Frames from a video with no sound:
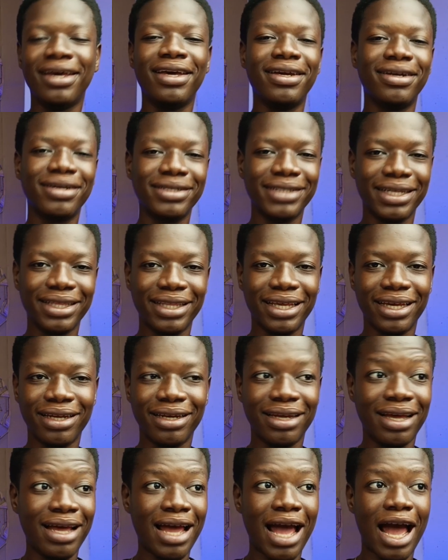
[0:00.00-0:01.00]
Here's the
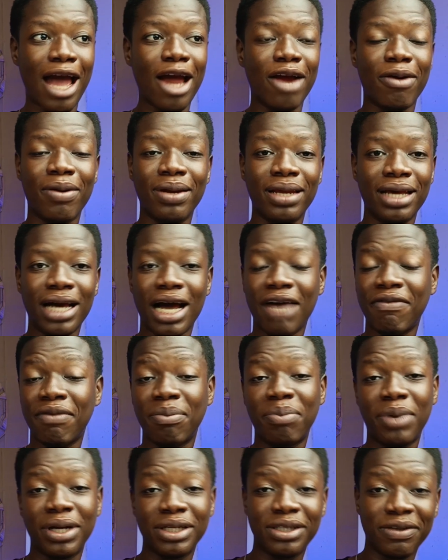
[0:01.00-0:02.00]
thing, I already have a
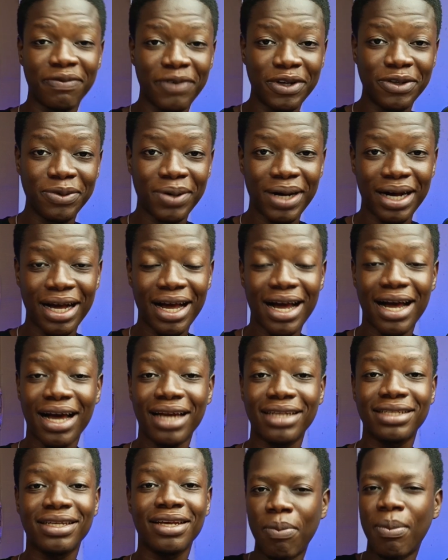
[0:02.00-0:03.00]
bunch of virtual
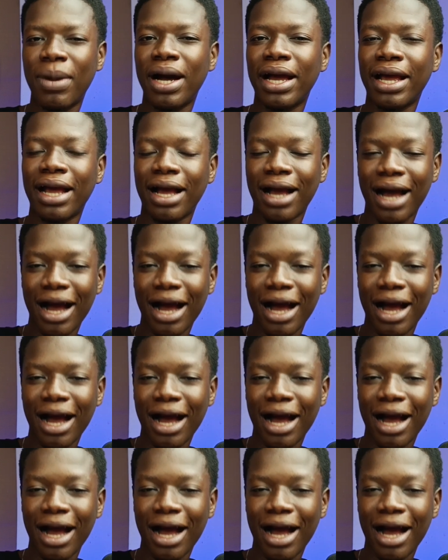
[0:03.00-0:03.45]
cards with my